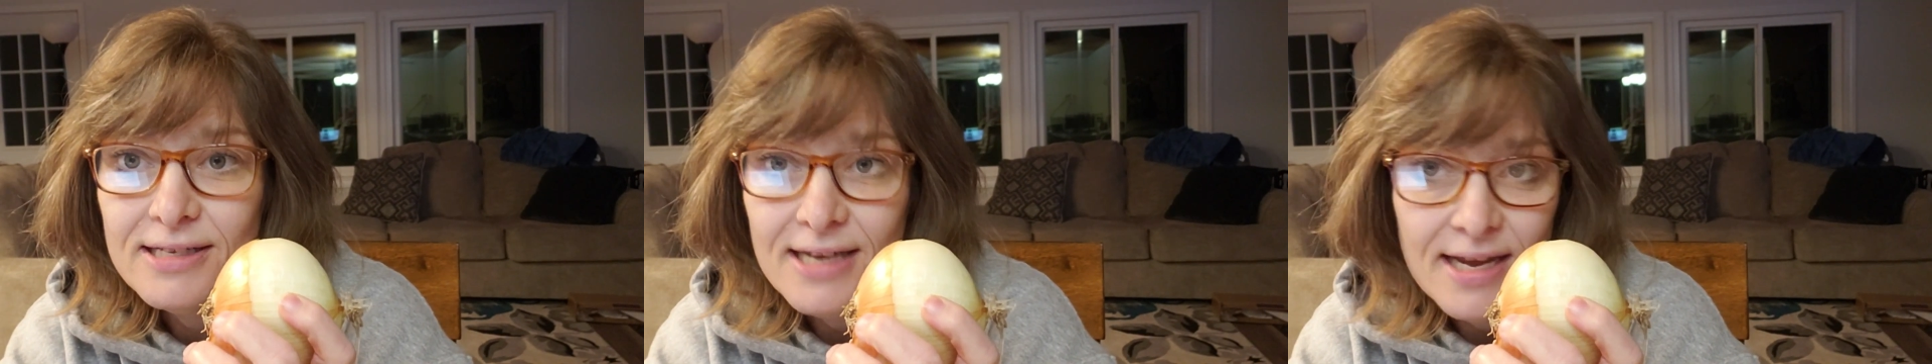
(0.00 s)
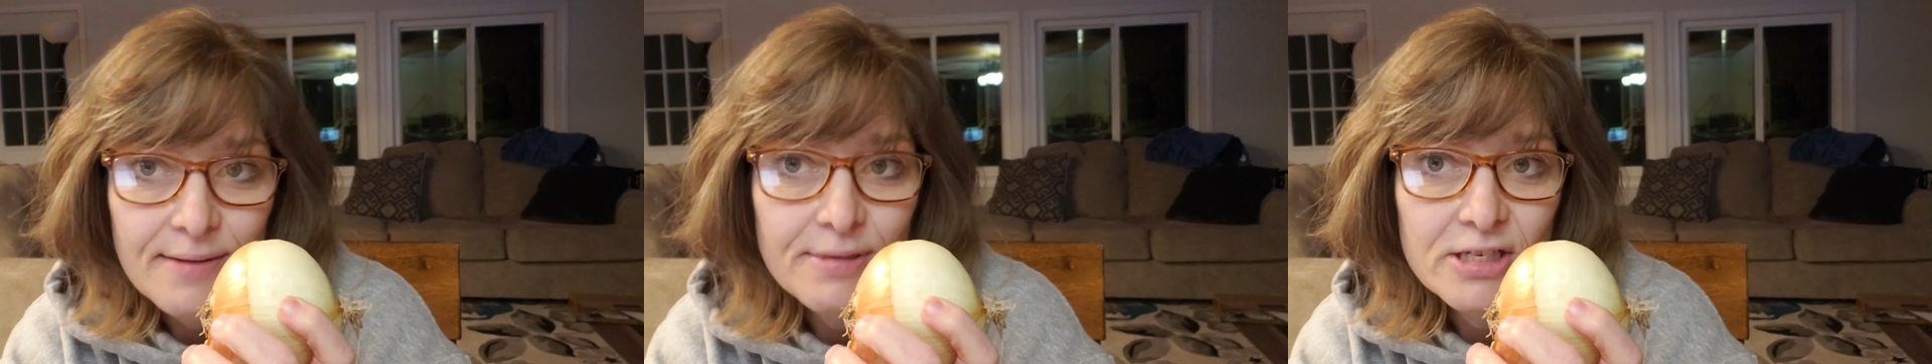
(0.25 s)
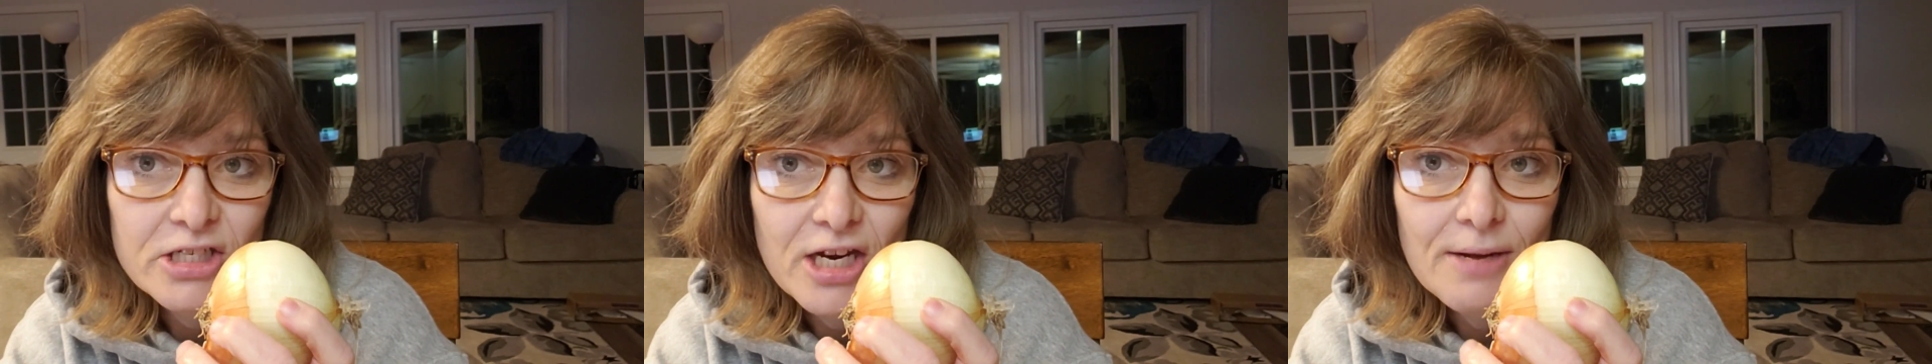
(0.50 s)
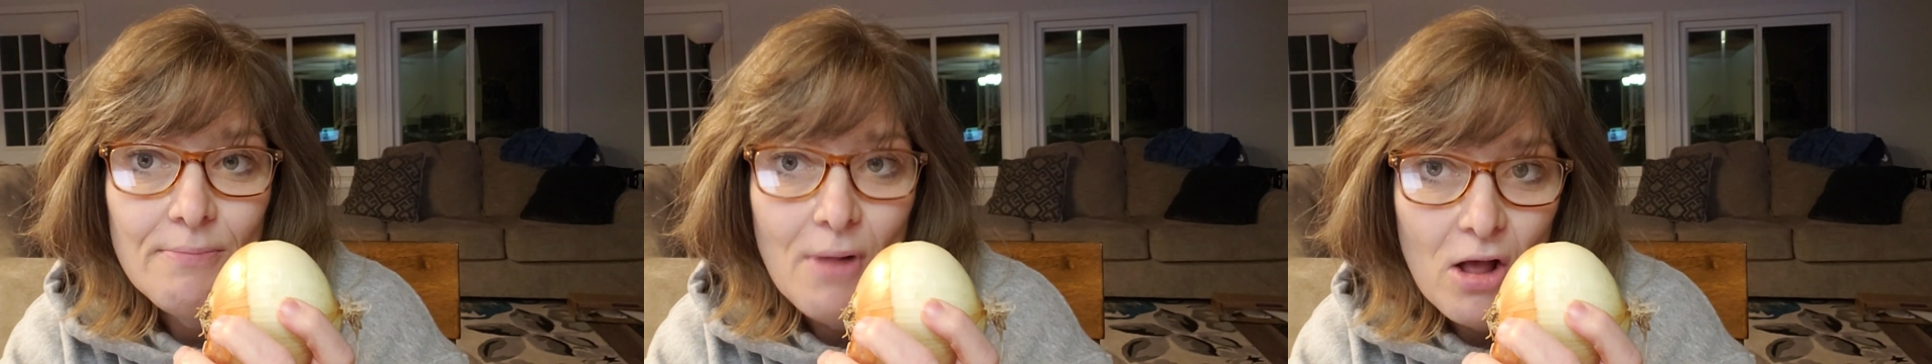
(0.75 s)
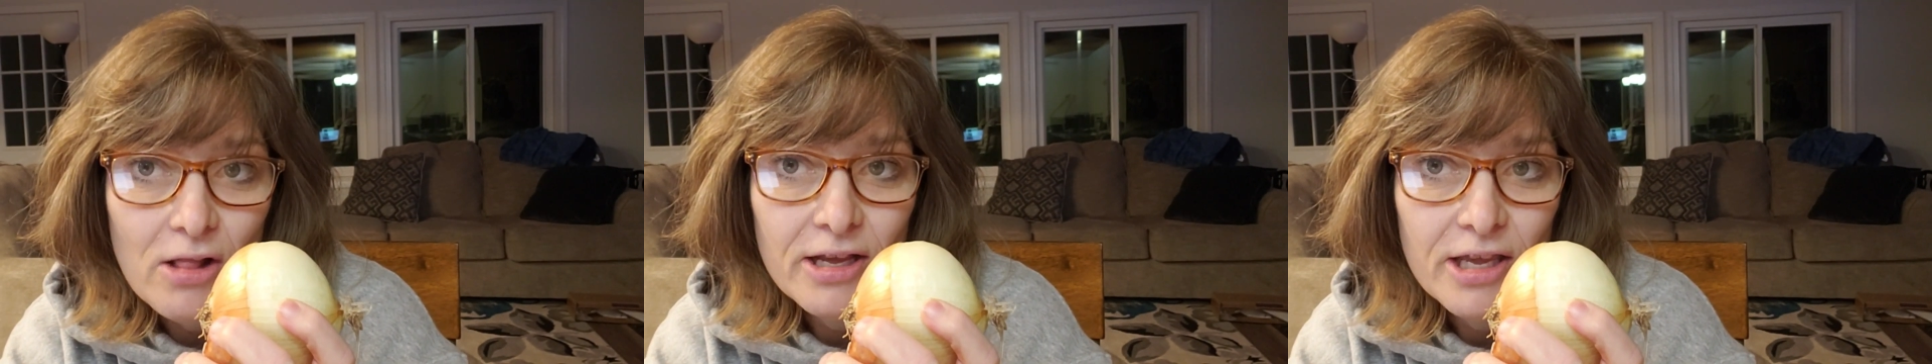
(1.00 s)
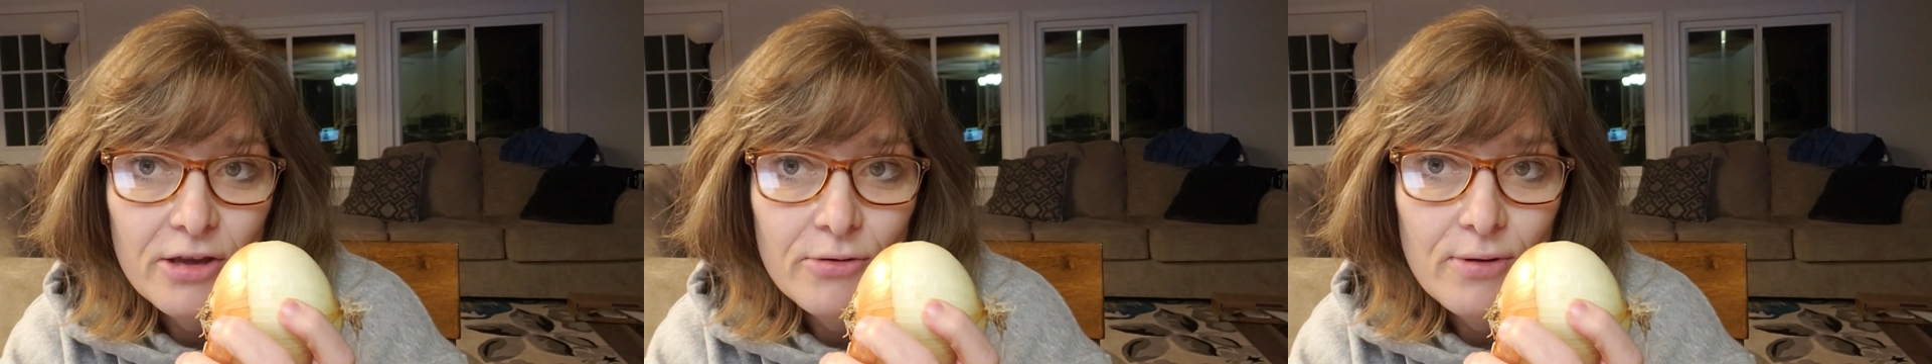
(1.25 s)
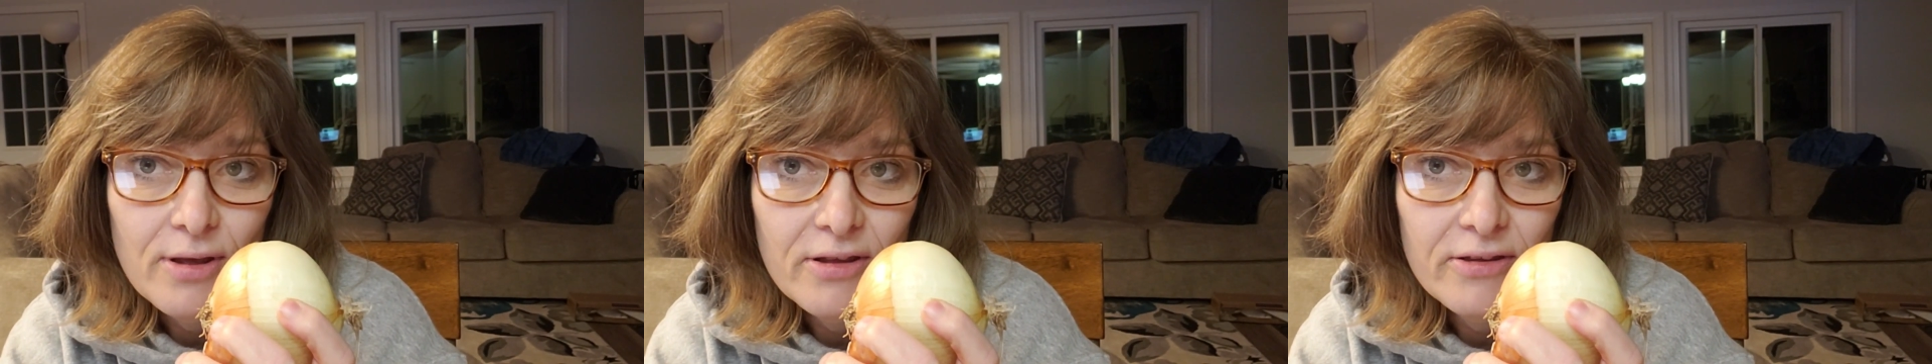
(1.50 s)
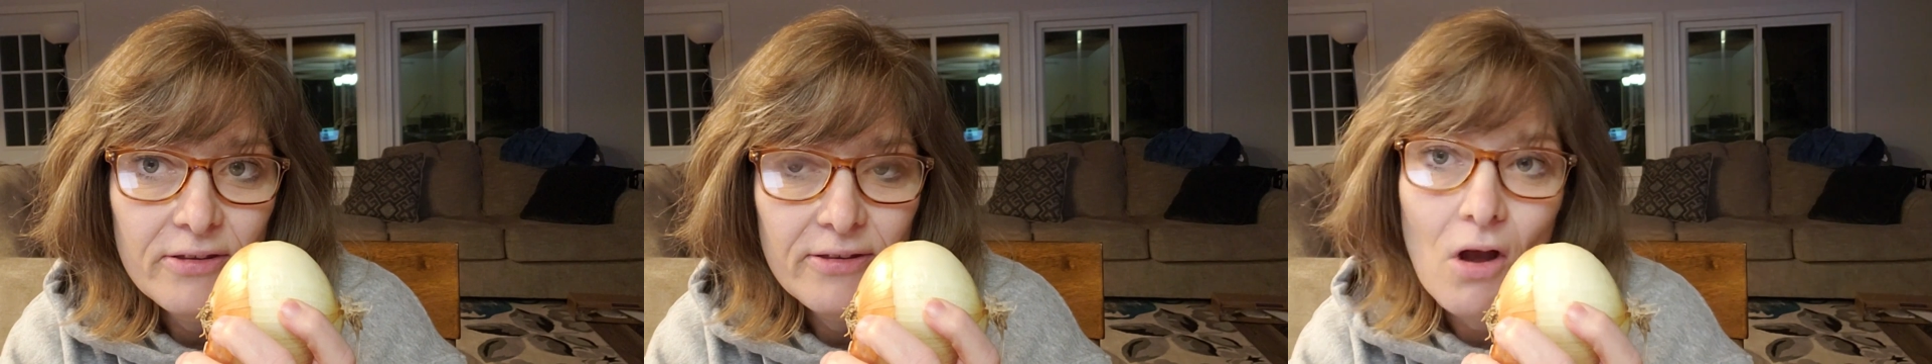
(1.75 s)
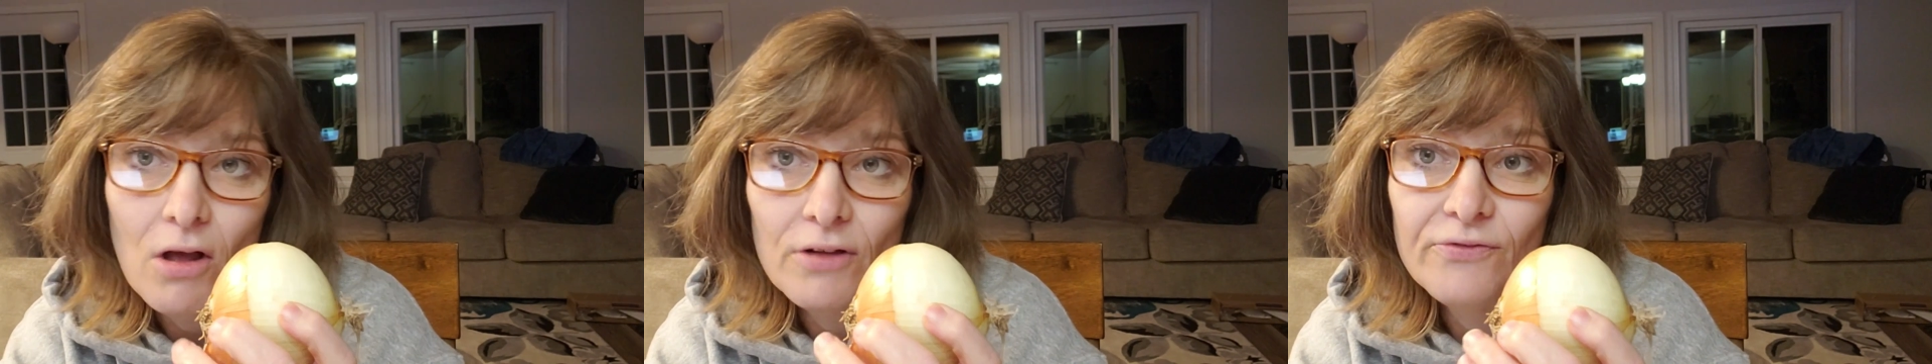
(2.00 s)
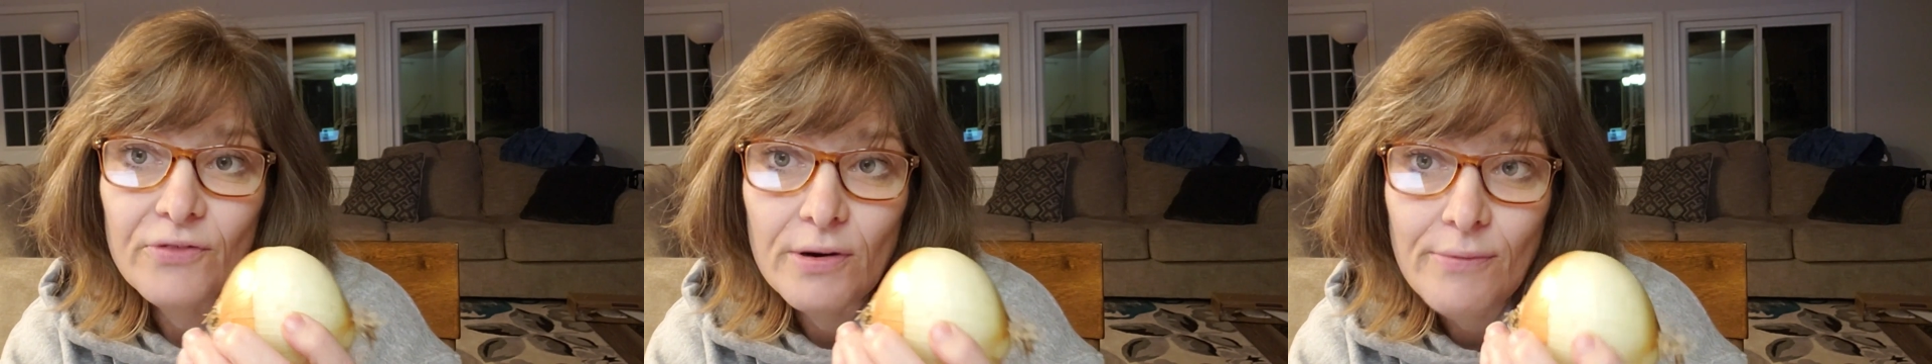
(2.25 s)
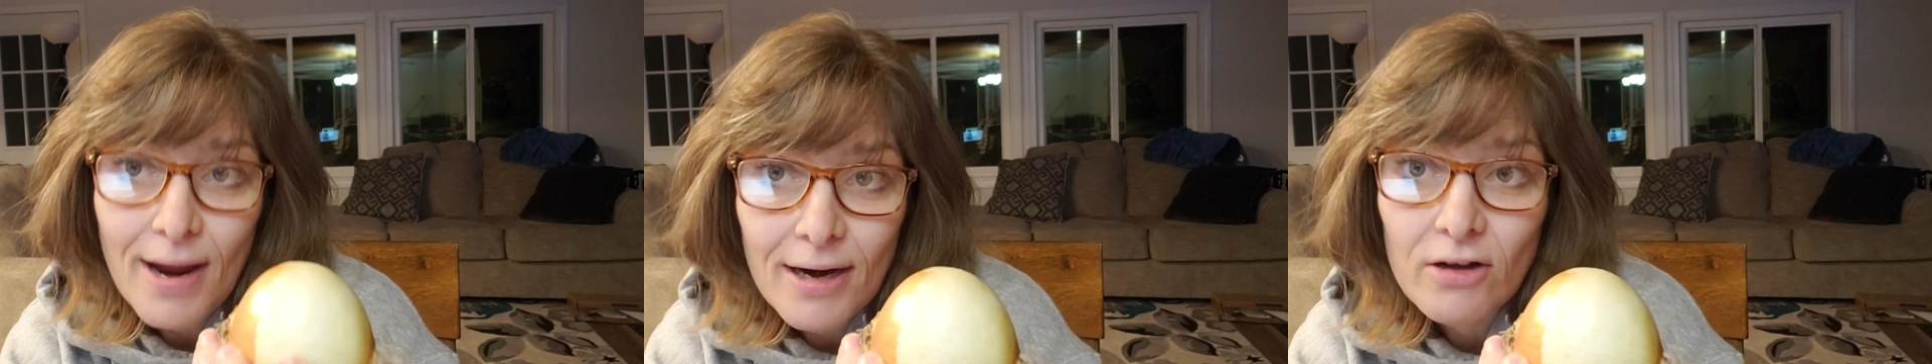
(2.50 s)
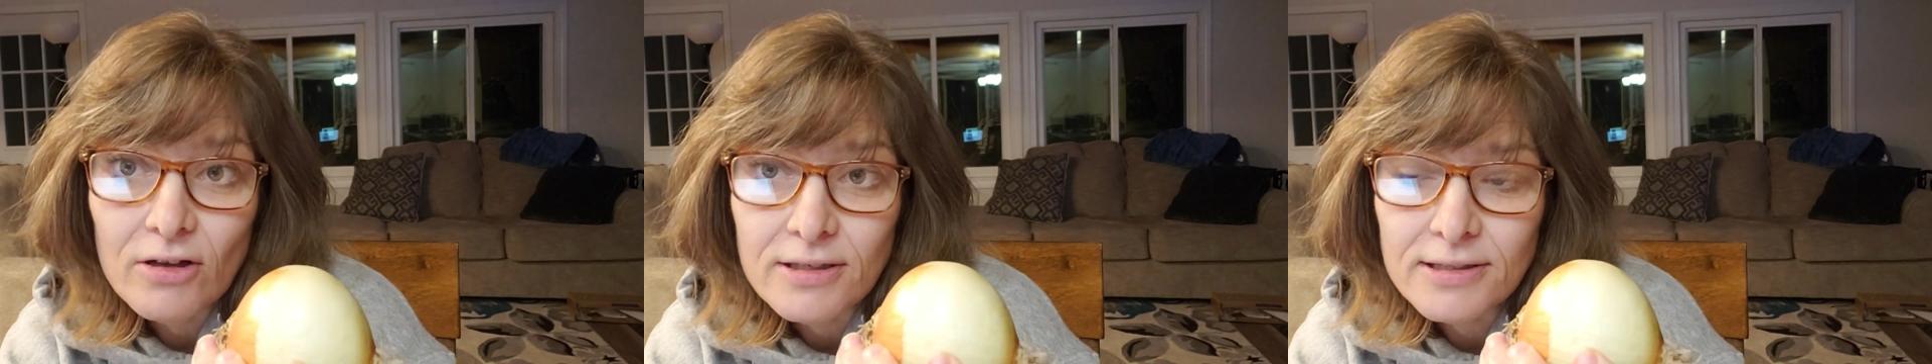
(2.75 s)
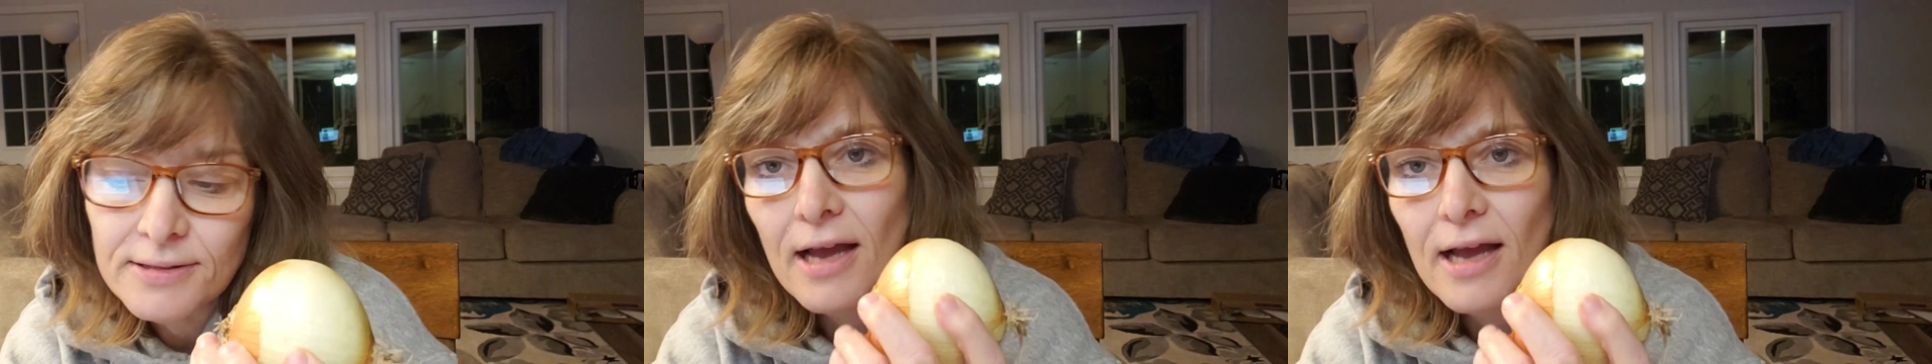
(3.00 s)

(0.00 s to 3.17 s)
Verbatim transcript: damaging molecules called free radicals.